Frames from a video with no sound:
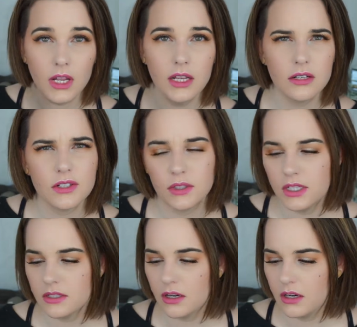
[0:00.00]
And so
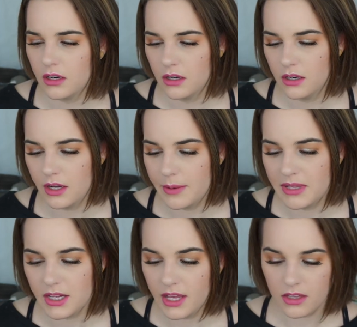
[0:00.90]
these are, I
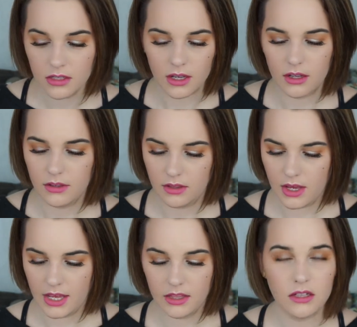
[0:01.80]
mean, I think,
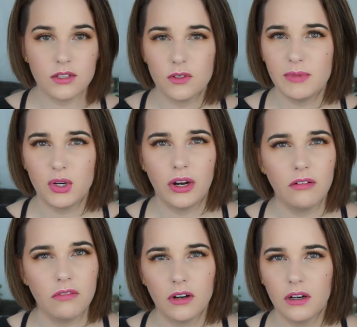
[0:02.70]
I think this would be
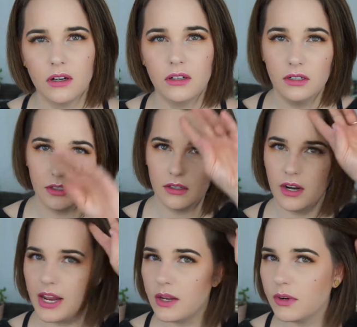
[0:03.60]
great for
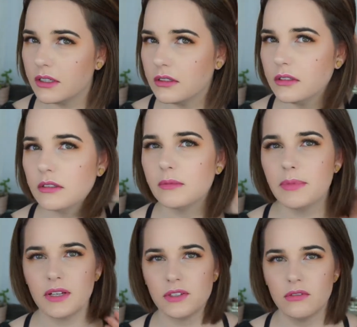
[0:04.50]
anyone
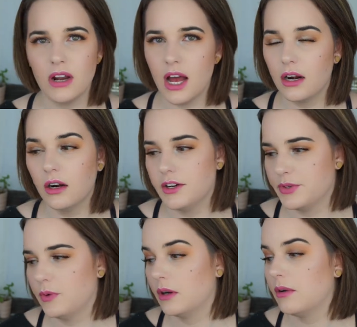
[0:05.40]
because they're not hard
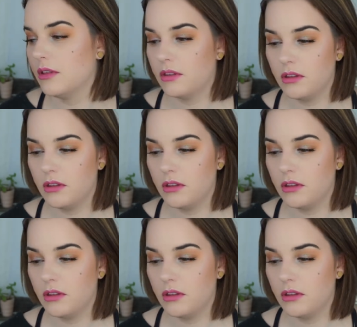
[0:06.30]
to work with.